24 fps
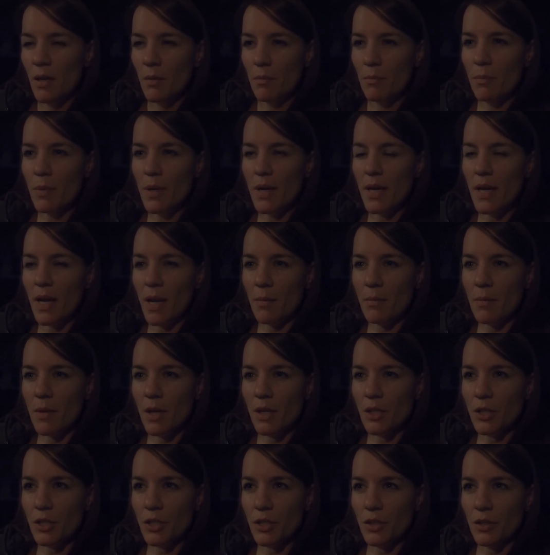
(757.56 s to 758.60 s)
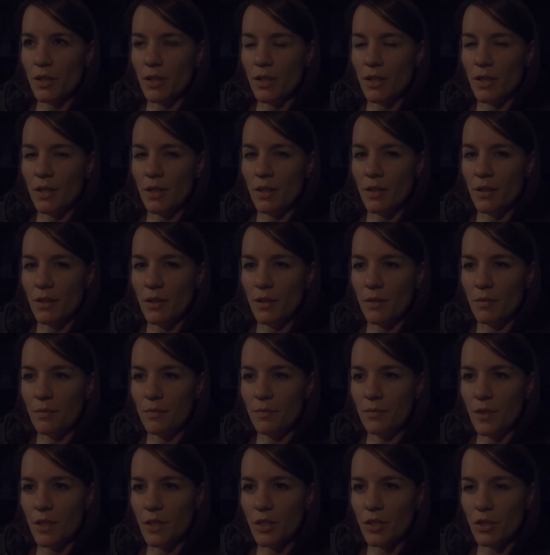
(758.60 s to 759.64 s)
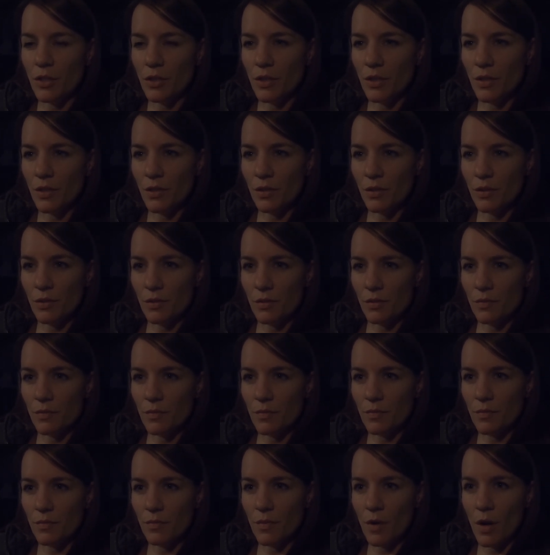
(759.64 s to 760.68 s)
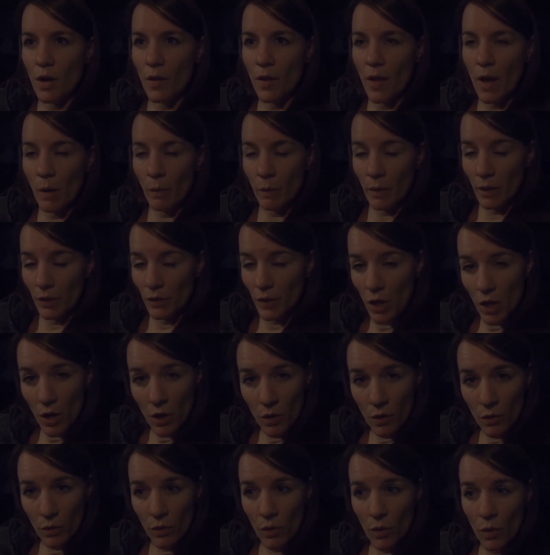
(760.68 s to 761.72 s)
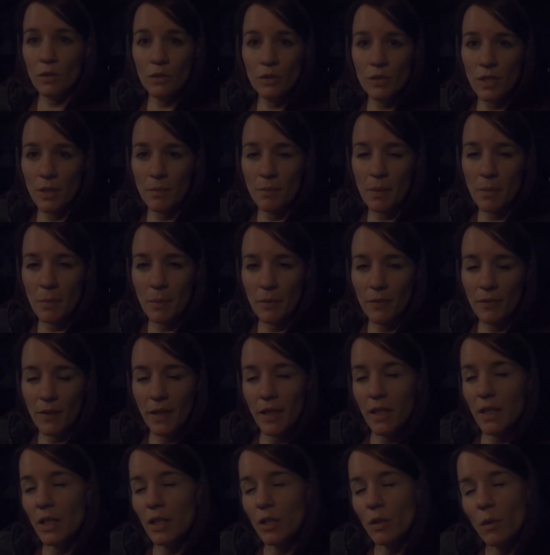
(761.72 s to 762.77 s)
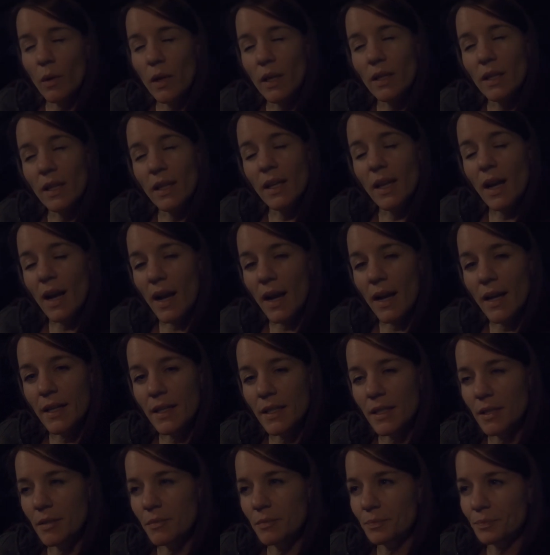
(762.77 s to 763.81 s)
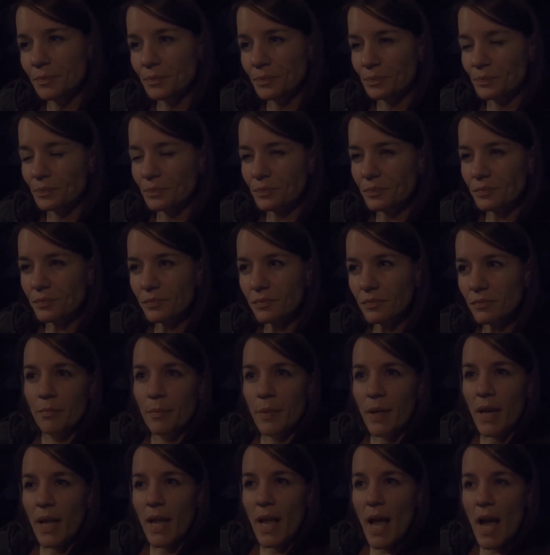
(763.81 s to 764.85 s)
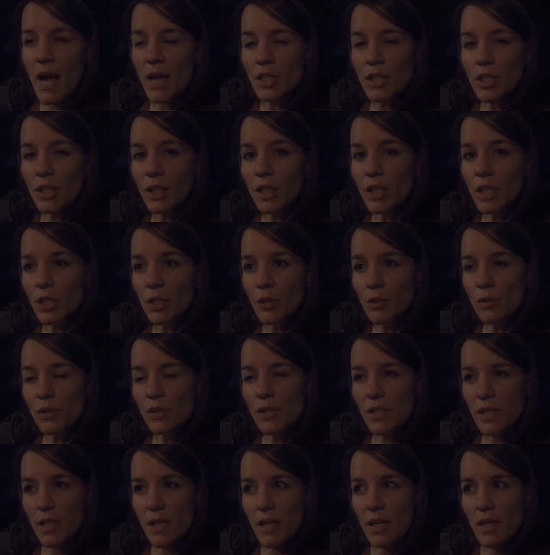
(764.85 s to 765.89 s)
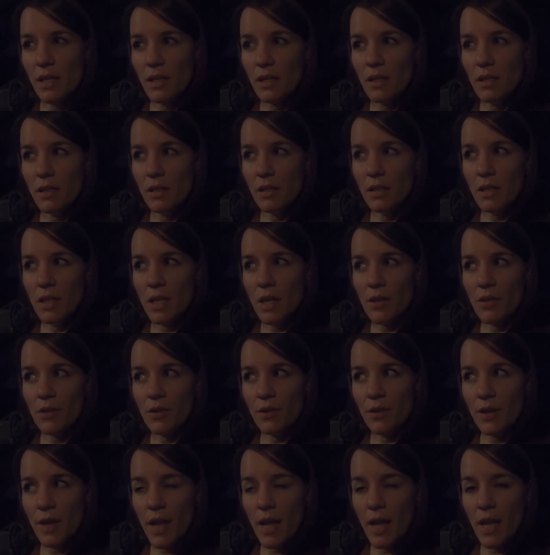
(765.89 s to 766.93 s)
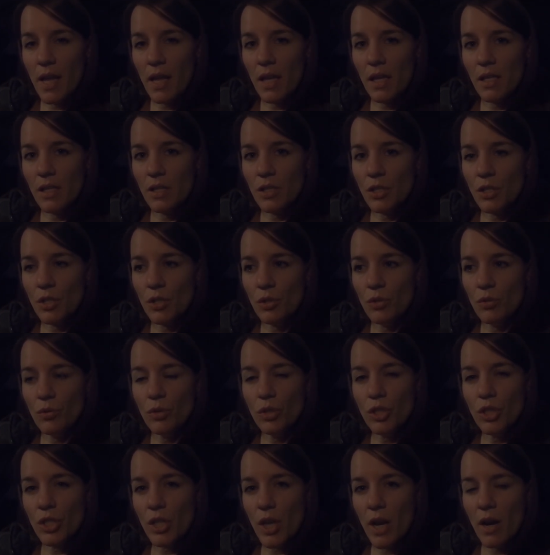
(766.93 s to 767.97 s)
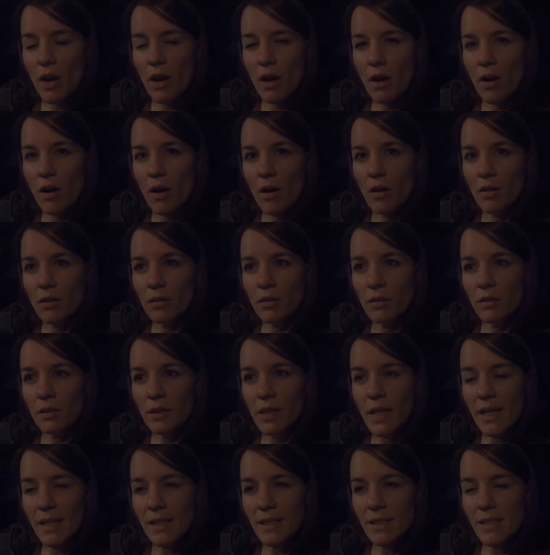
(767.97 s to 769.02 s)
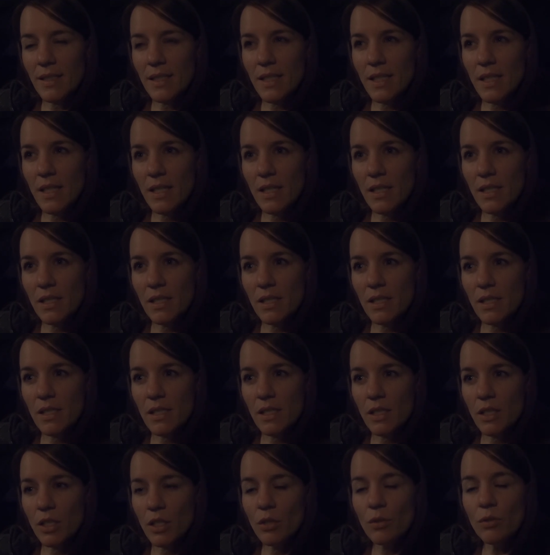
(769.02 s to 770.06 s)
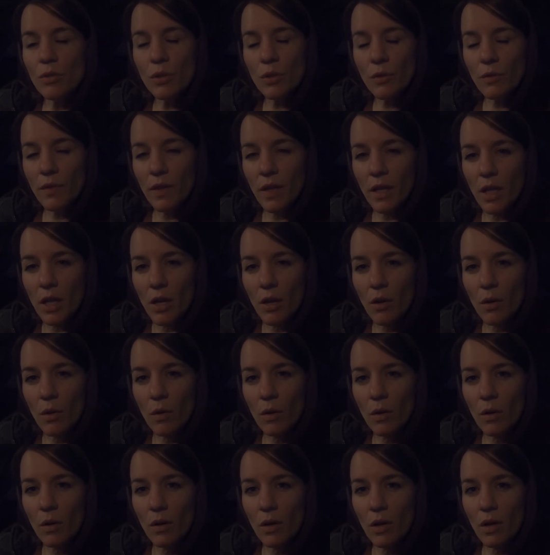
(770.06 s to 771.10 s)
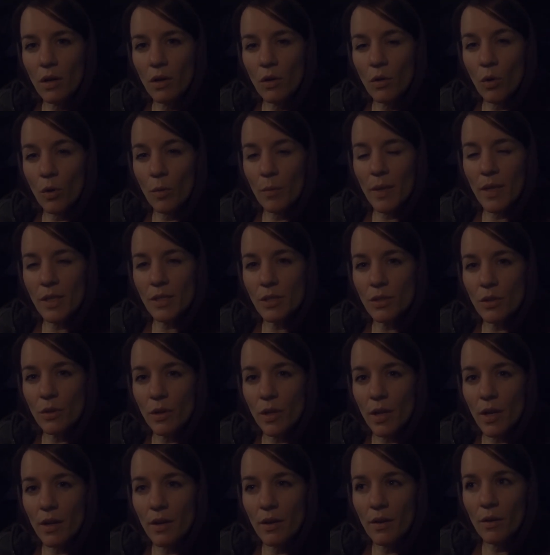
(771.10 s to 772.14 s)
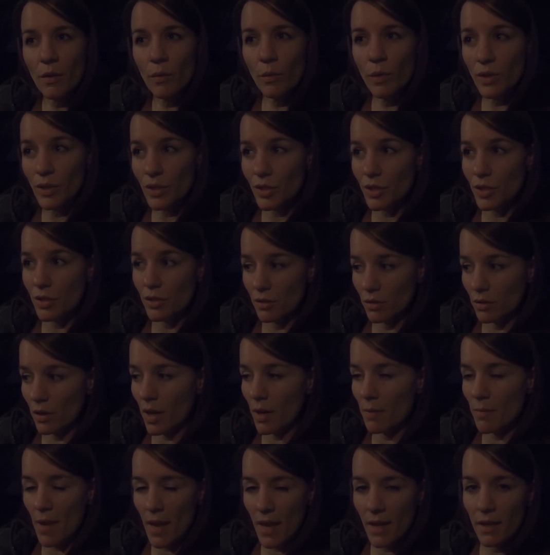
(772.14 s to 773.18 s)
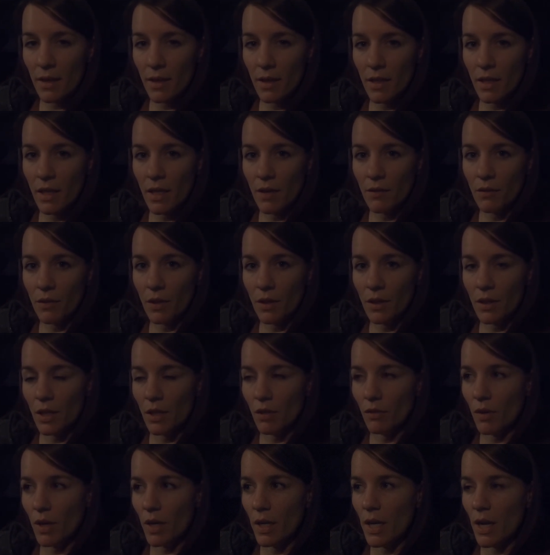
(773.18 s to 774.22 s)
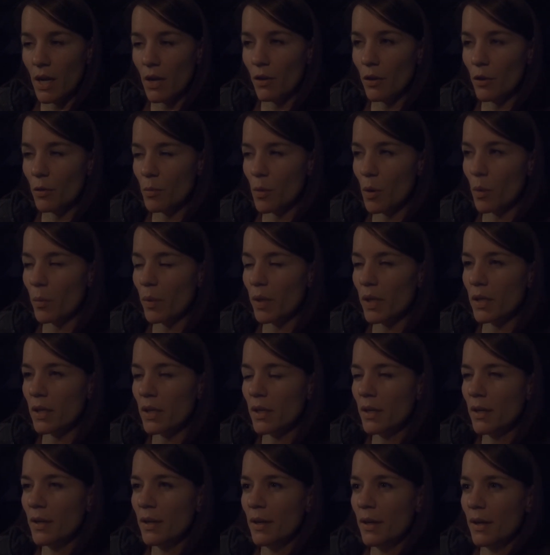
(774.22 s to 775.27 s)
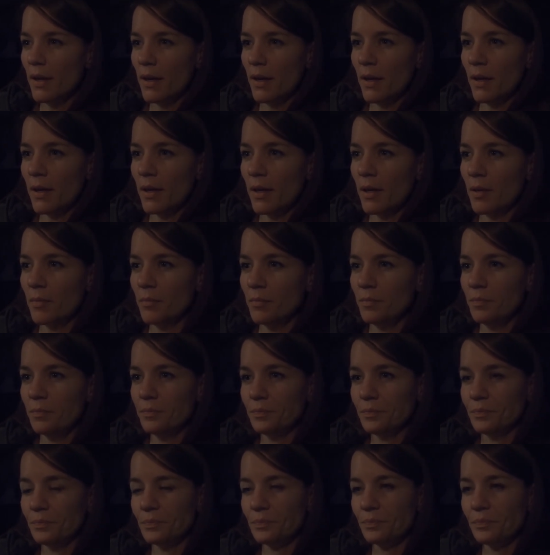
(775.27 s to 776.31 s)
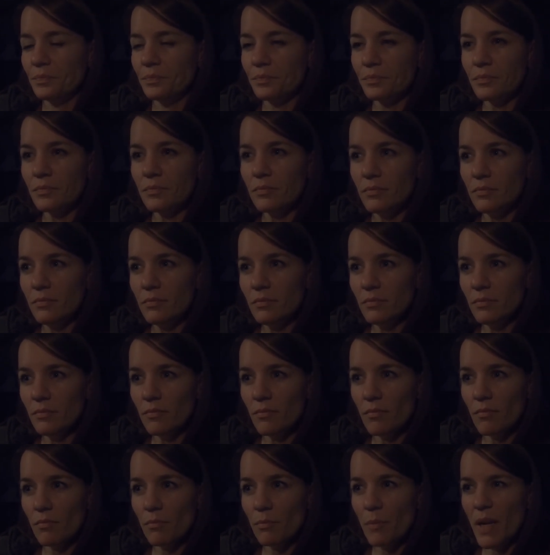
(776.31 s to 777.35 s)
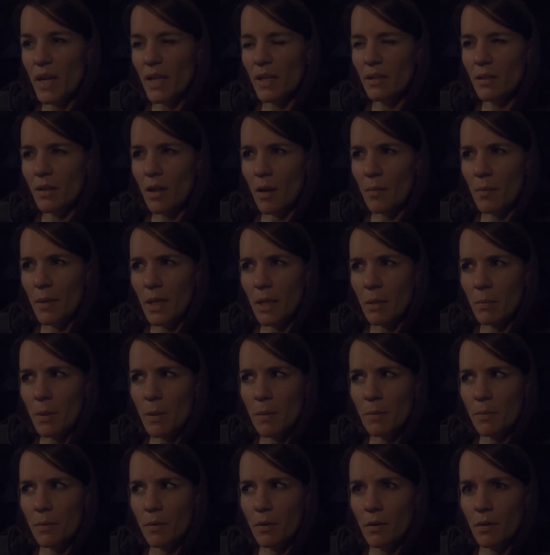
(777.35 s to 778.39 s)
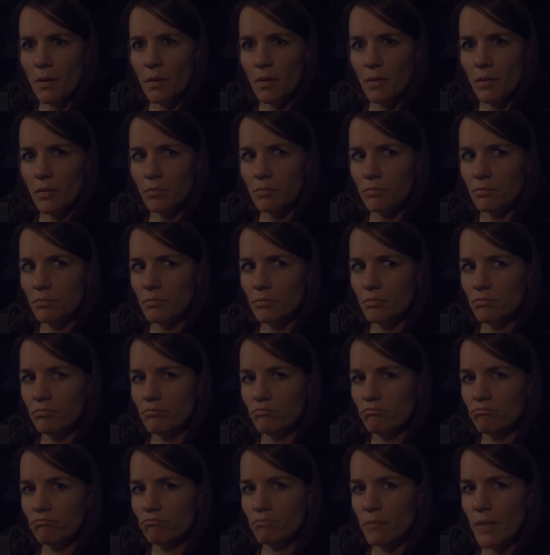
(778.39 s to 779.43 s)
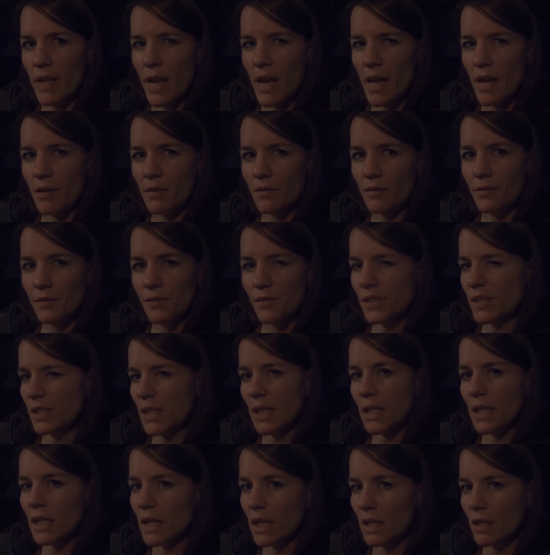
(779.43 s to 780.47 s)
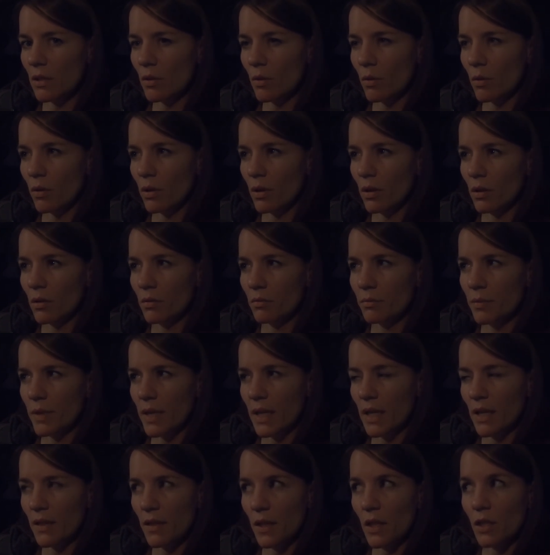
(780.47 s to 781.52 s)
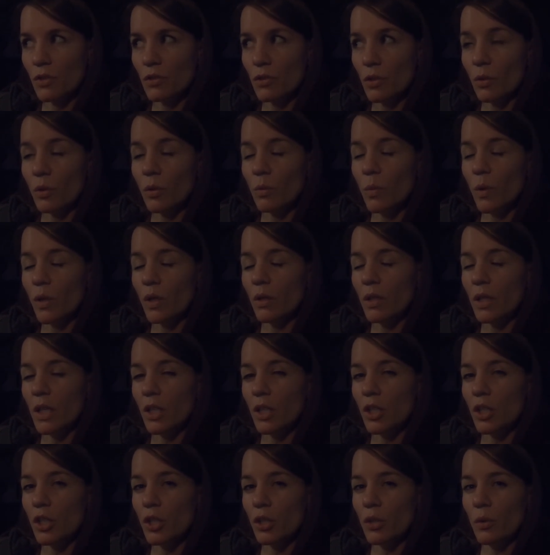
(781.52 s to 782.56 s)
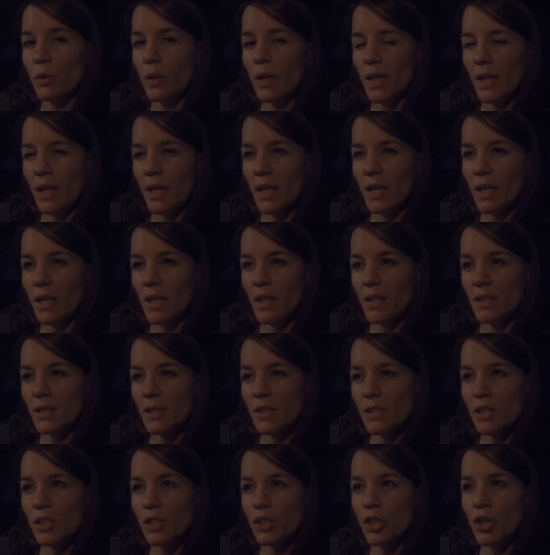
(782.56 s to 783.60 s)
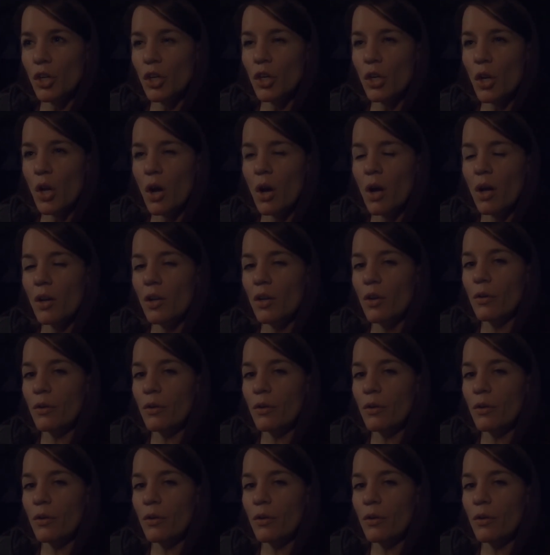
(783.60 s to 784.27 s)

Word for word: But I'm not sure that the feature is all that well known, or some people find it annoying like I did. But I actually used it the other day to share Lexie's YouTube video, Gourmet Soda, which I'm editing everything right now at the moment. Um, but not many people have seen it or anything. So what you need to do is turn on